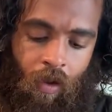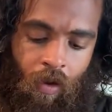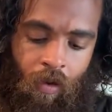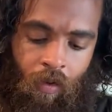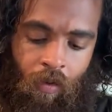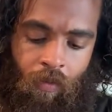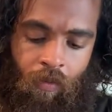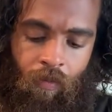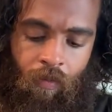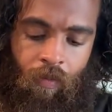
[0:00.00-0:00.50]
I
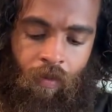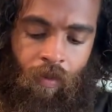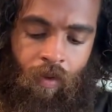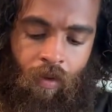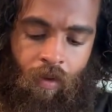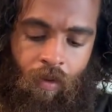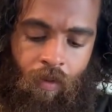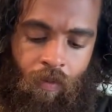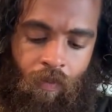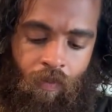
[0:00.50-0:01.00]
don't, you
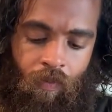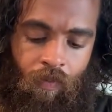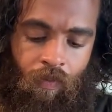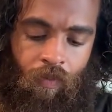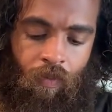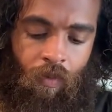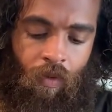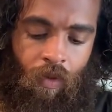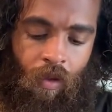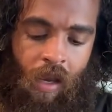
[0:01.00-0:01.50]
know,
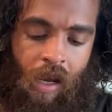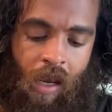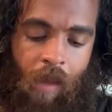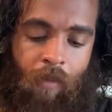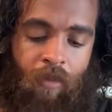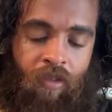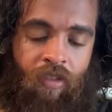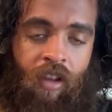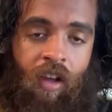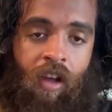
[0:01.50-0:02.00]
getting a
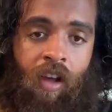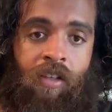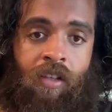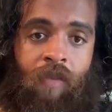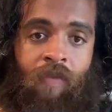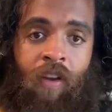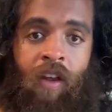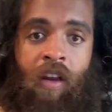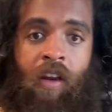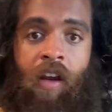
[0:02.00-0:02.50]
massage.
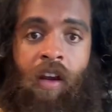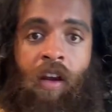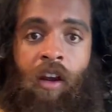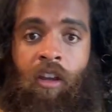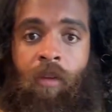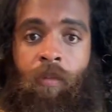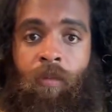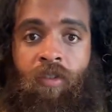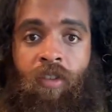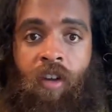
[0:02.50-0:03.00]
If I can need
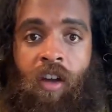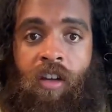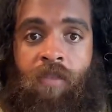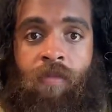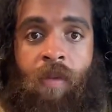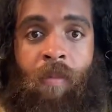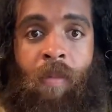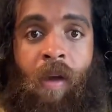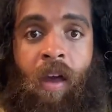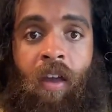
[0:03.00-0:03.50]
another massage,
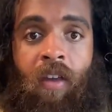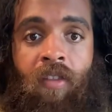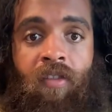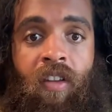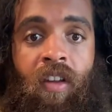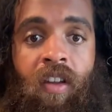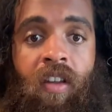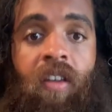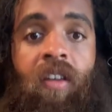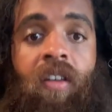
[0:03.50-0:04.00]
my back is
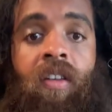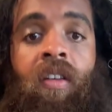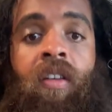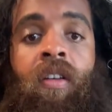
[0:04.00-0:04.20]
like